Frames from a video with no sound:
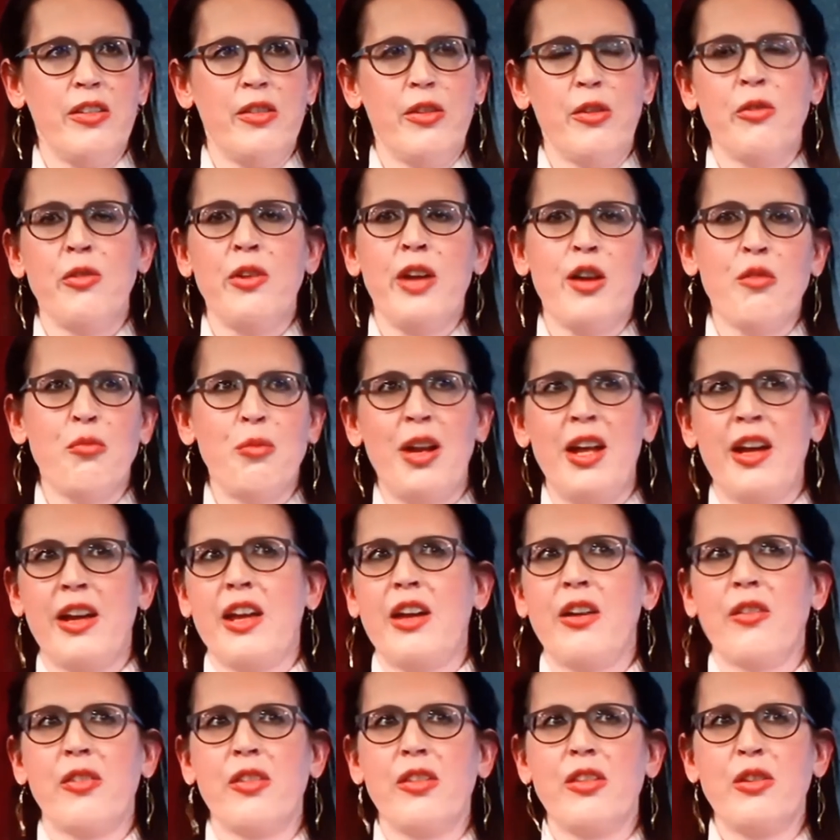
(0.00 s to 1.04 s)
So if you have
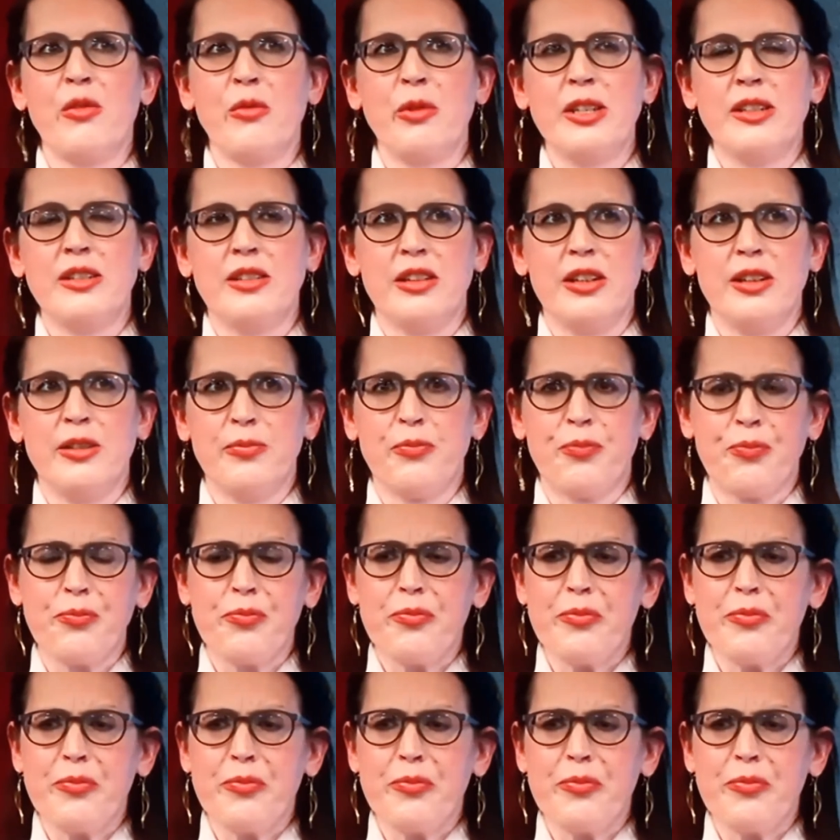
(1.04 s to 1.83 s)
blackouts in the winter,